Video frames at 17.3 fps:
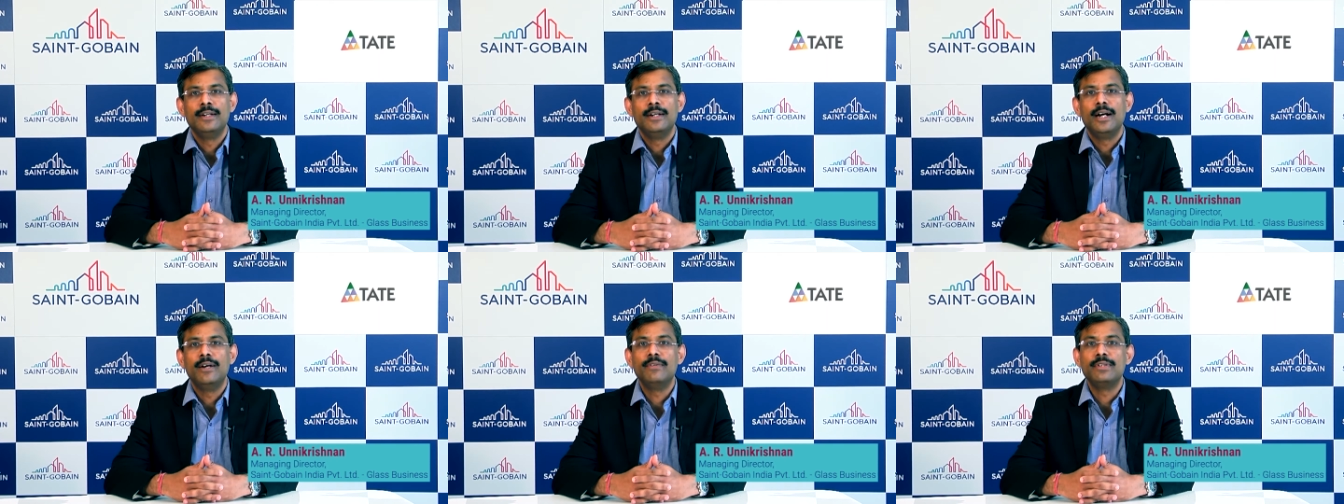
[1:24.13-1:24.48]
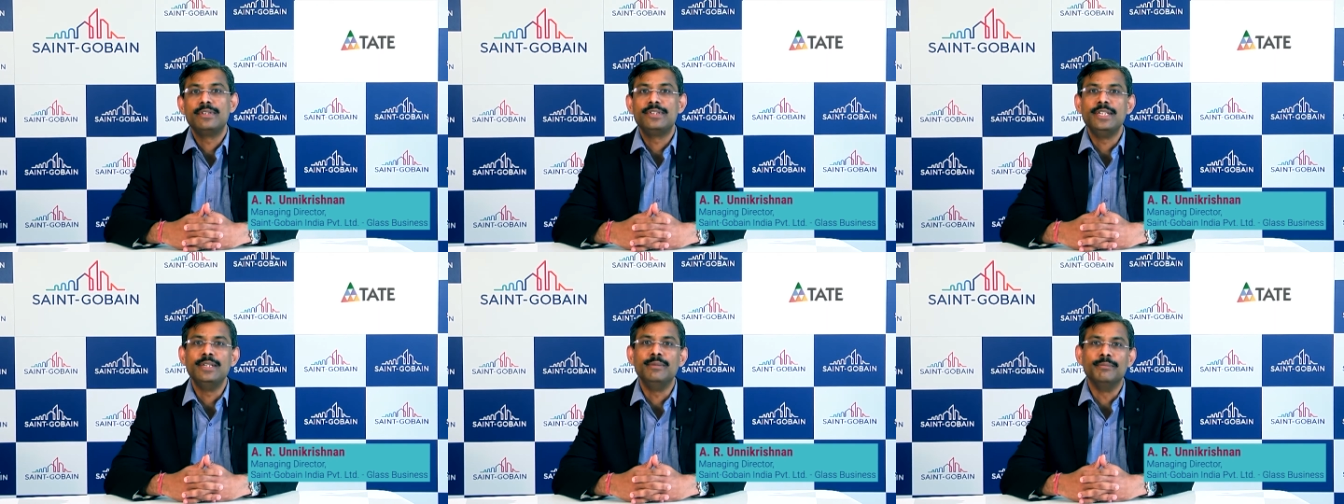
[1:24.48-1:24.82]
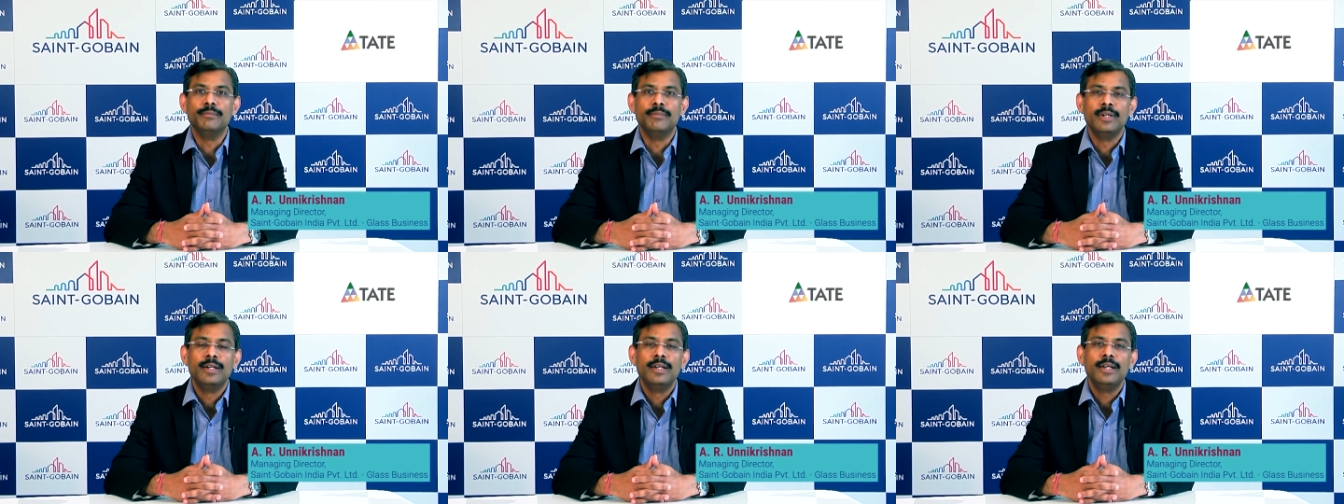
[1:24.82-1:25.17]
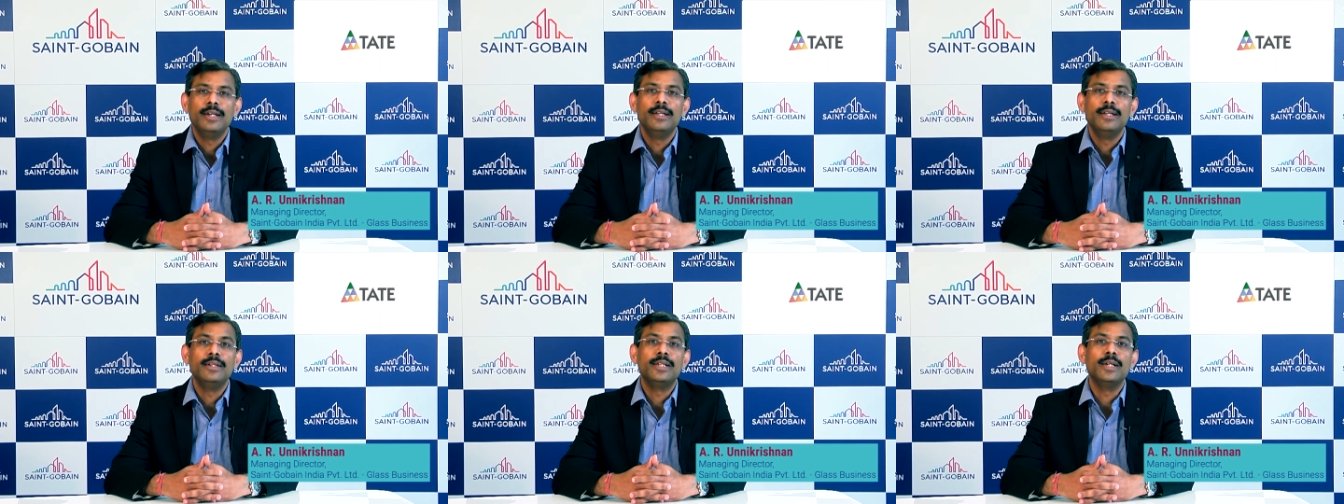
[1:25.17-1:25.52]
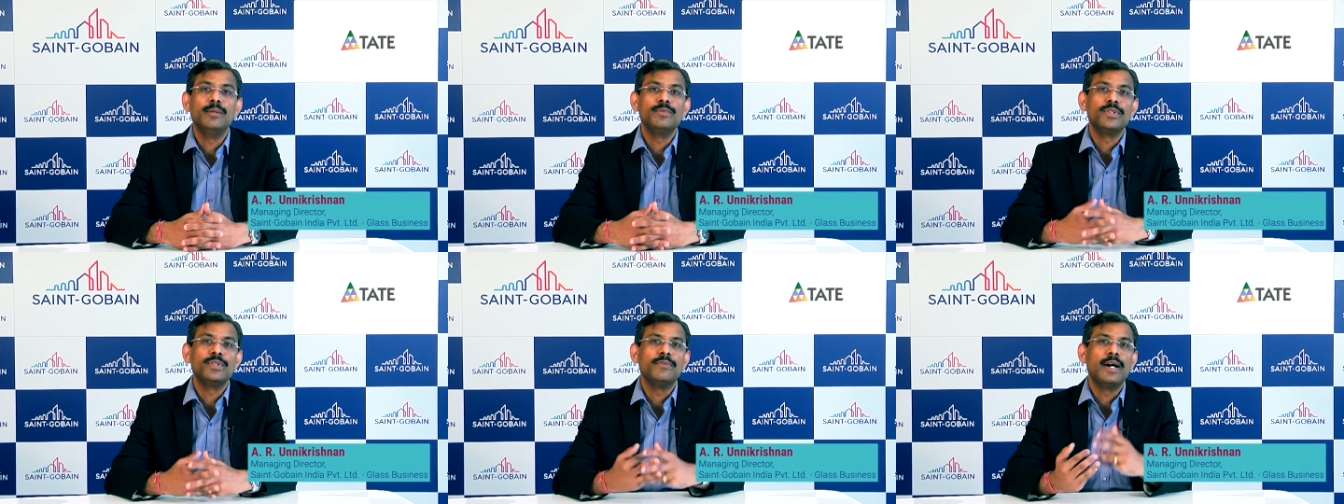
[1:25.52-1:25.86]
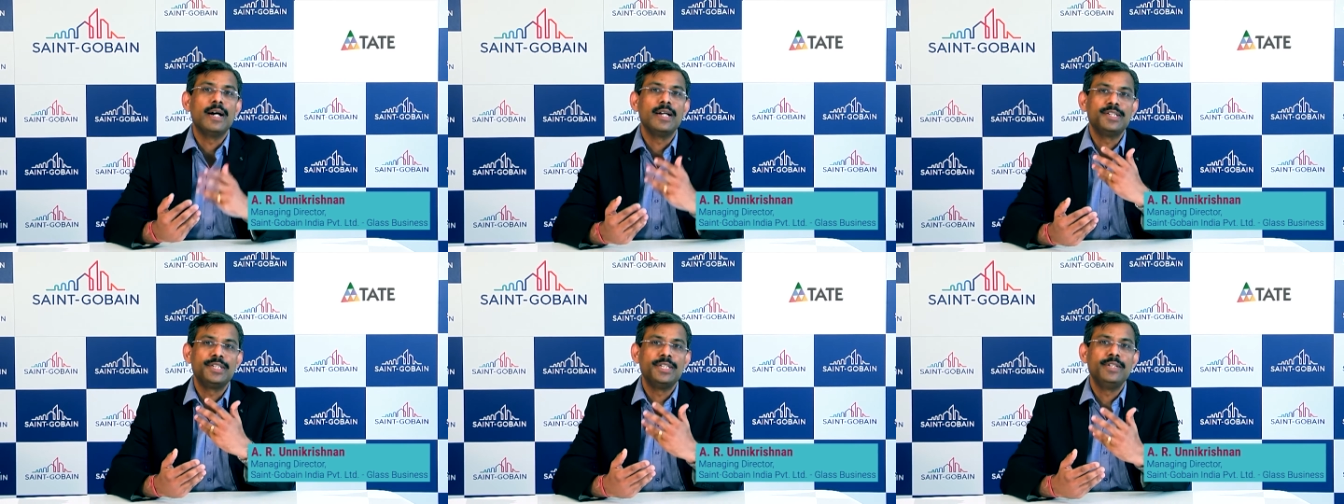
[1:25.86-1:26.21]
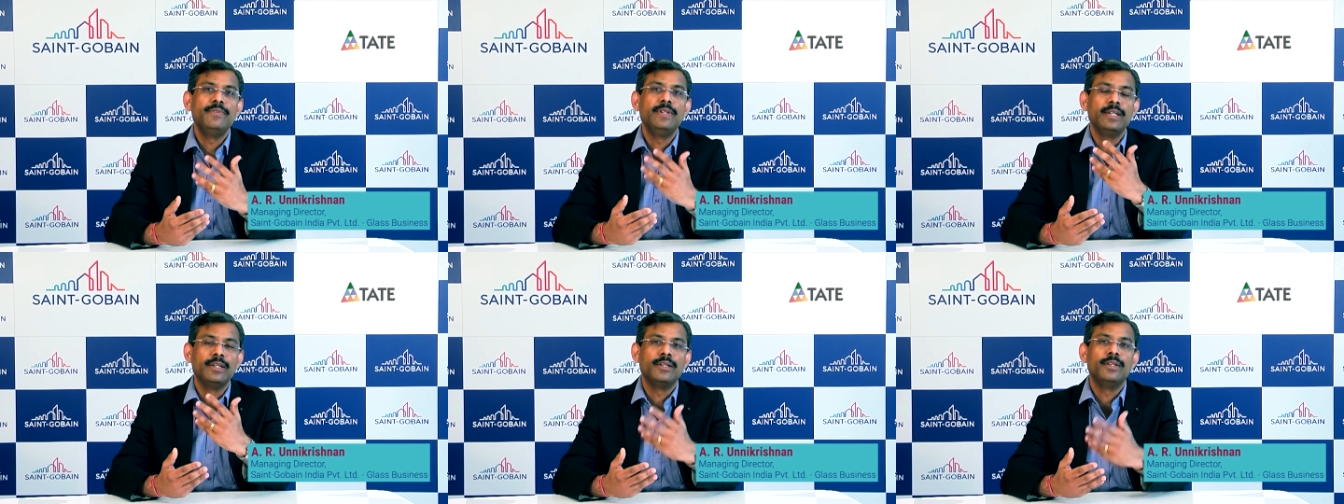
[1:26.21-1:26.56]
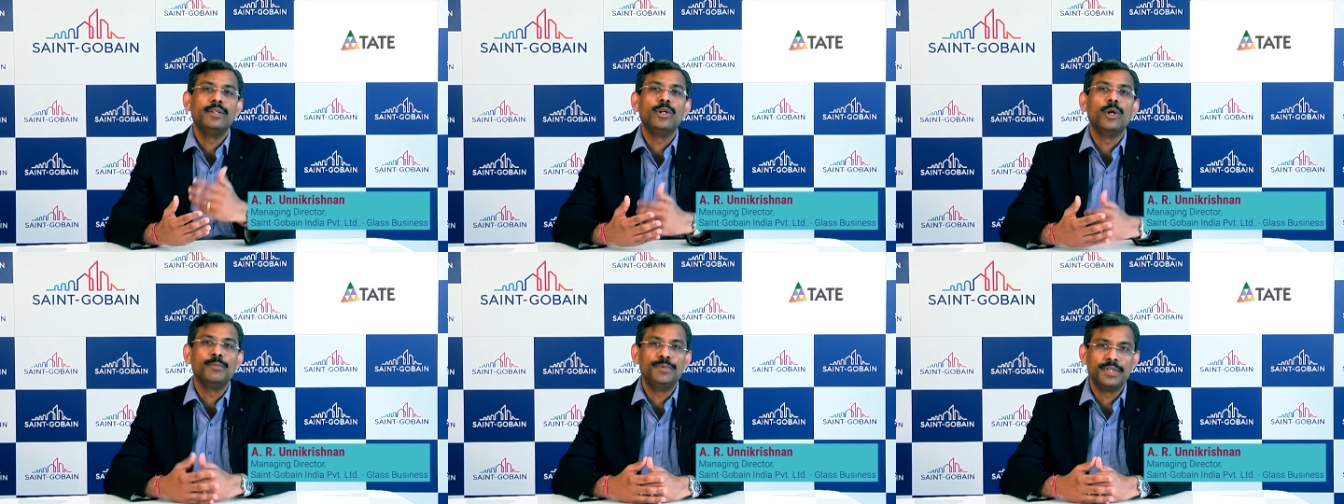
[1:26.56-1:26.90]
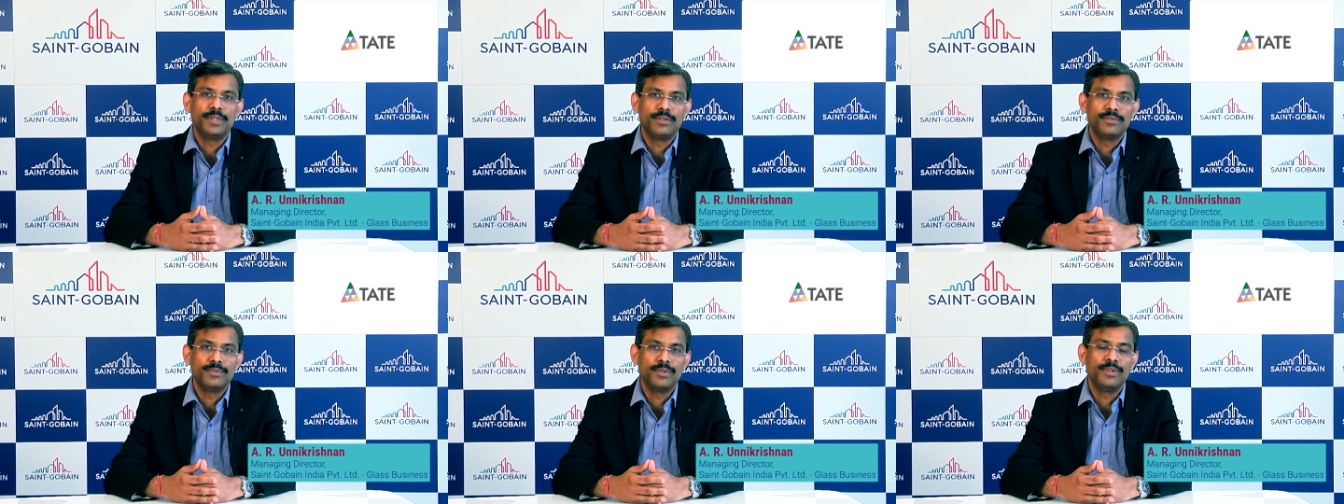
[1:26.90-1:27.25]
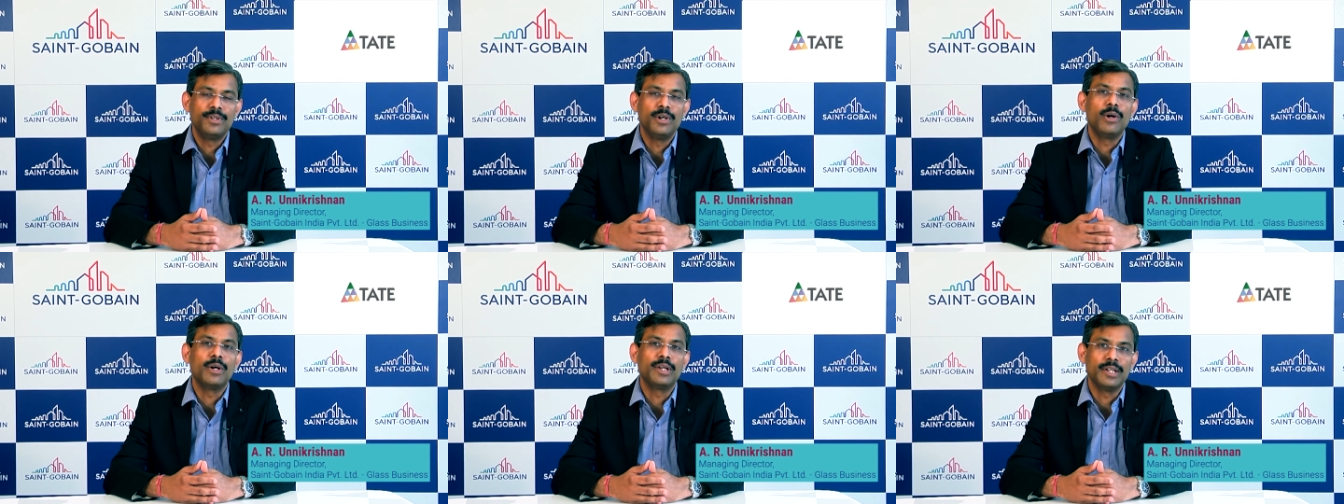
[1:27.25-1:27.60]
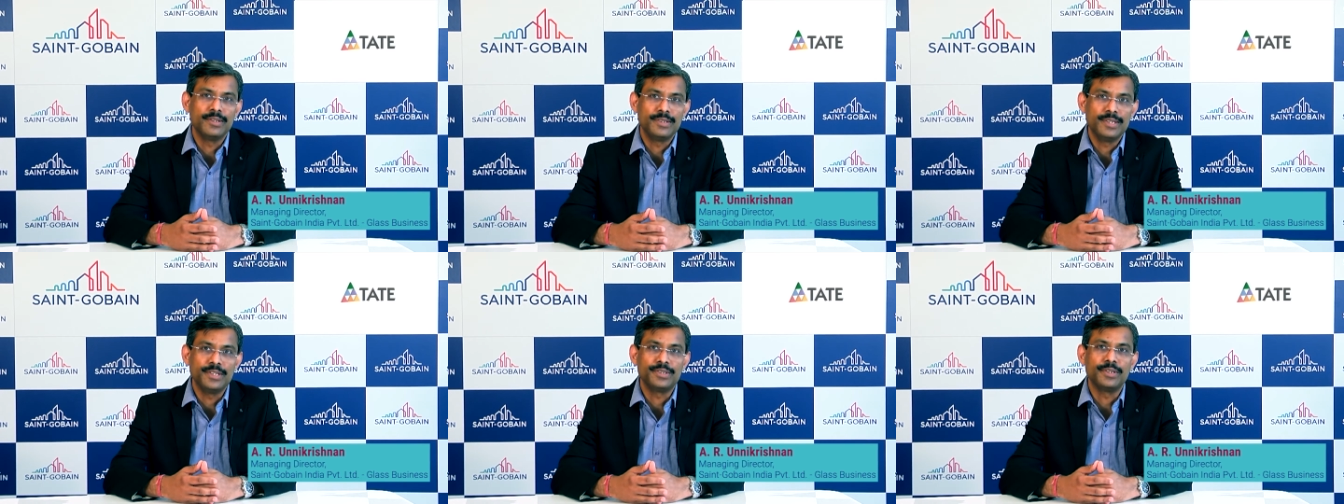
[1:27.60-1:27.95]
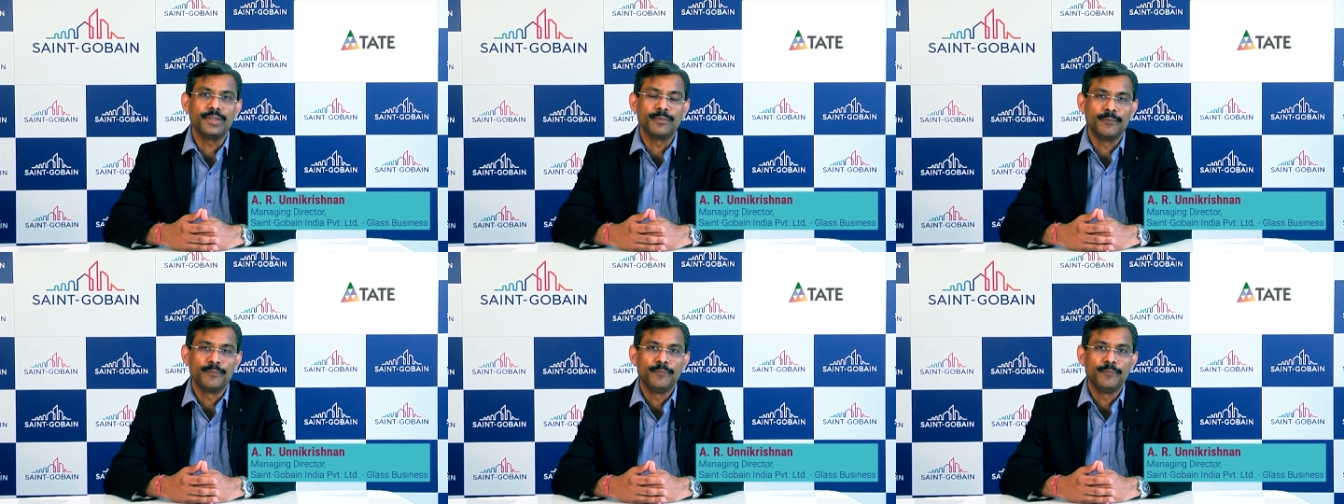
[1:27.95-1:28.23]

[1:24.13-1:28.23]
our team in terms of achieving the objectives of the organization.